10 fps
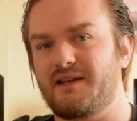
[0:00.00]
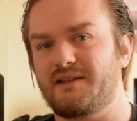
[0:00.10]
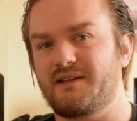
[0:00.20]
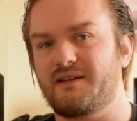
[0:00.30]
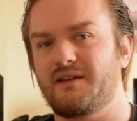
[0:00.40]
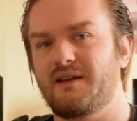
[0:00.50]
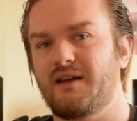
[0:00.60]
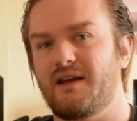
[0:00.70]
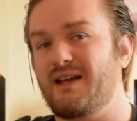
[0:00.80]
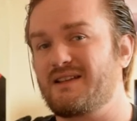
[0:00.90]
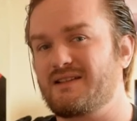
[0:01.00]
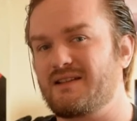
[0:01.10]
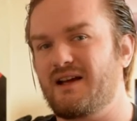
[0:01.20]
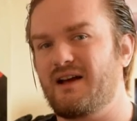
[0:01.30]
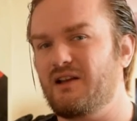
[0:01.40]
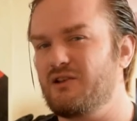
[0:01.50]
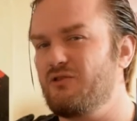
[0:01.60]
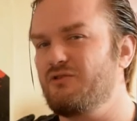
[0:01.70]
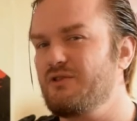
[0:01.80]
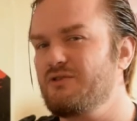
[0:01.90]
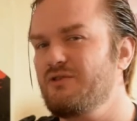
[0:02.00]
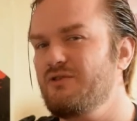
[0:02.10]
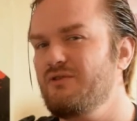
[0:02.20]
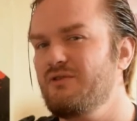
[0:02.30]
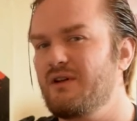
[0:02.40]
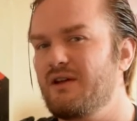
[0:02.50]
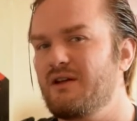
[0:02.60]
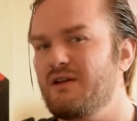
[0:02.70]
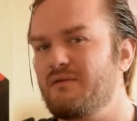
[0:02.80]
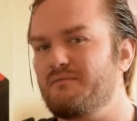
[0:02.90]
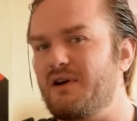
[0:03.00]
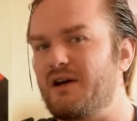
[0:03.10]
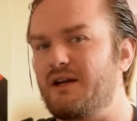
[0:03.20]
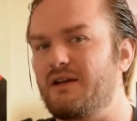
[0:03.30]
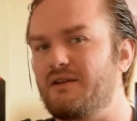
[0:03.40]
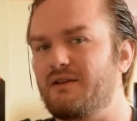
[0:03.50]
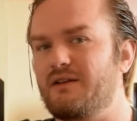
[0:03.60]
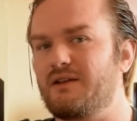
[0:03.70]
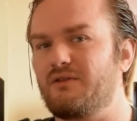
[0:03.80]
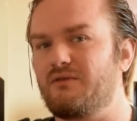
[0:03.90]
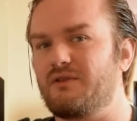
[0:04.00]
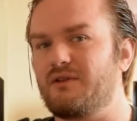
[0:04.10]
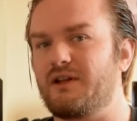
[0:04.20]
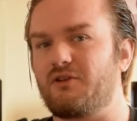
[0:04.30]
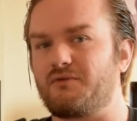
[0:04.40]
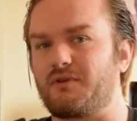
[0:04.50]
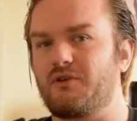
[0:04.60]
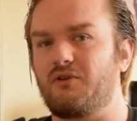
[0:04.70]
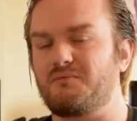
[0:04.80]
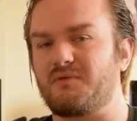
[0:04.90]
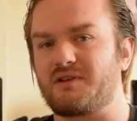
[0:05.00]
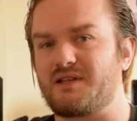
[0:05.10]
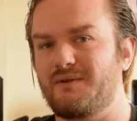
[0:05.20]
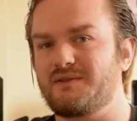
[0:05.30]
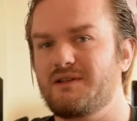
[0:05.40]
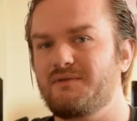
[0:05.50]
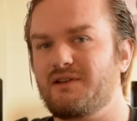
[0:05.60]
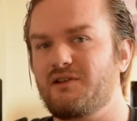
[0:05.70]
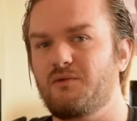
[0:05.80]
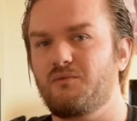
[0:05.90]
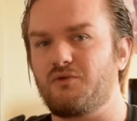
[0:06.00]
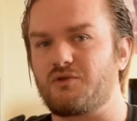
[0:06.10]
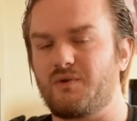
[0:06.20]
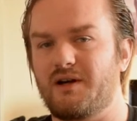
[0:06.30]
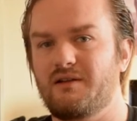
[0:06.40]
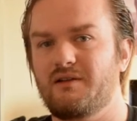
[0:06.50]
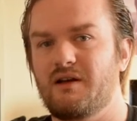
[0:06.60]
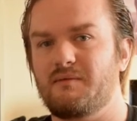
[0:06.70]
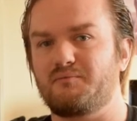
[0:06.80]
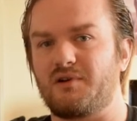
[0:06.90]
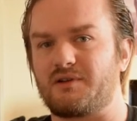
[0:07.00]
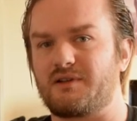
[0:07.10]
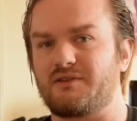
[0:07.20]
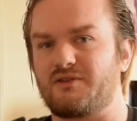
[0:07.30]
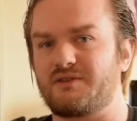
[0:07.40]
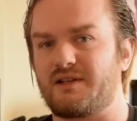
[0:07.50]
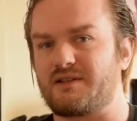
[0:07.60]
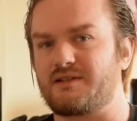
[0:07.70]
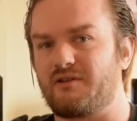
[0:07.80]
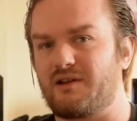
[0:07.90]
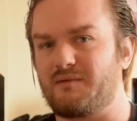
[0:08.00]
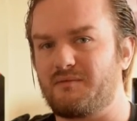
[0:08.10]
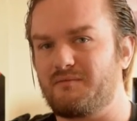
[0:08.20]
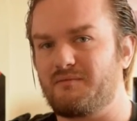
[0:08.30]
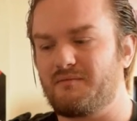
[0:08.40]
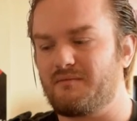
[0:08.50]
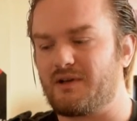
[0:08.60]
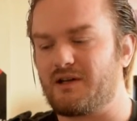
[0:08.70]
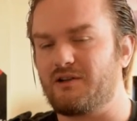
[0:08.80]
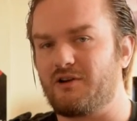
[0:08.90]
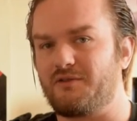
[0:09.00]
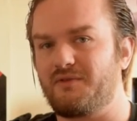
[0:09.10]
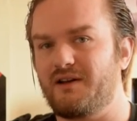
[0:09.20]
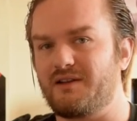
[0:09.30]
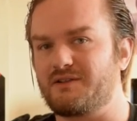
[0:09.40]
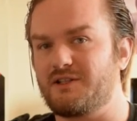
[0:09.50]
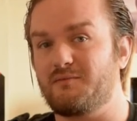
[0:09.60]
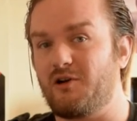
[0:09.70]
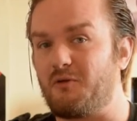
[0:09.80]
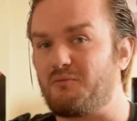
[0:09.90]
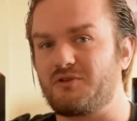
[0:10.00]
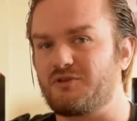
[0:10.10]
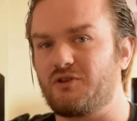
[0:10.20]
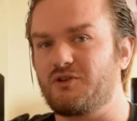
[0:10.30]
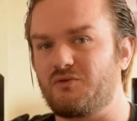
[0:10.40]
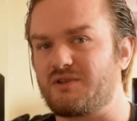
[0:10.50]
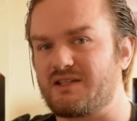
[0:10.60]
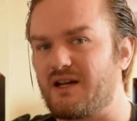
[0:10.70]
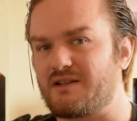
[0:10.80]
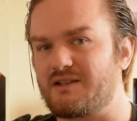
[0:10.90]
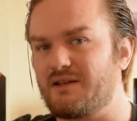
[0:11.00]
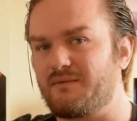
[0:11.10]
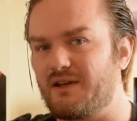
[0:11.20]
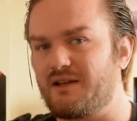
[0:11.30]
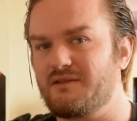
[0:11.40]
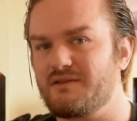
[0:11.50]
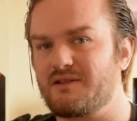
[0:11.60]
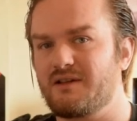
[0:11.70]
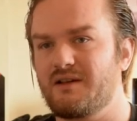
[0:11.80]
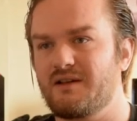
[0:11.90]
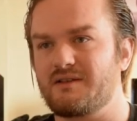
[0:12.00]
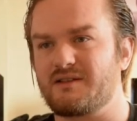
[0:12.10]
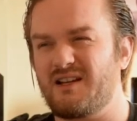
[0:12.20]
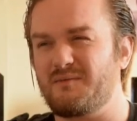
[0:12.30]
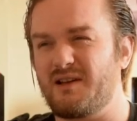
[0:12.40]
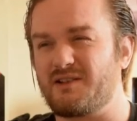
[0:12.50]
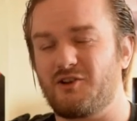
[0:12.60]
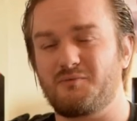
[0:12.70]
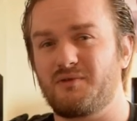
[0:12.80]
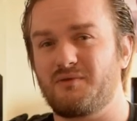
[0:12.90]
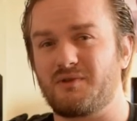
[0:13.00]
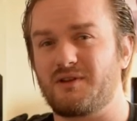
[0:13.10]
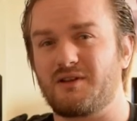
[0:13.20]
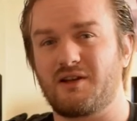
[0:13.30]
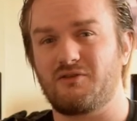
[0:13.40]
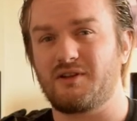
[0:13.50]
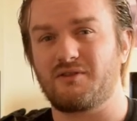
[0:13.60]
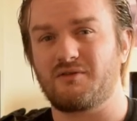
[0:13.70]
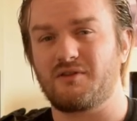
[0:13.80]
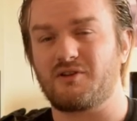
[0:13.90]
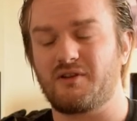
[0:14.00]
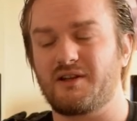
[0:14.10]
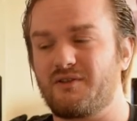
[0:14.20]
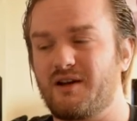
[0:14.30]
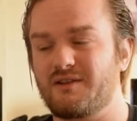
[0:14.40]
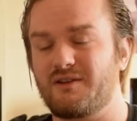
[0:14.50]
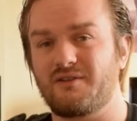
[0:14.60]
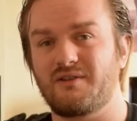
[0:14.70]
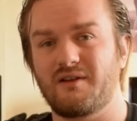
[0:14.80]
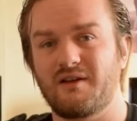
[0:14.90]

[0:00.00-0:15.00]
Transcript: he did. It's alluded to by, you know, the leader of the cult, because he was in the Vietnam War as well, but it doesn't necessarily clarify that Jim Hopper done those exact same things. It's kind of messed up what the cult leader had to do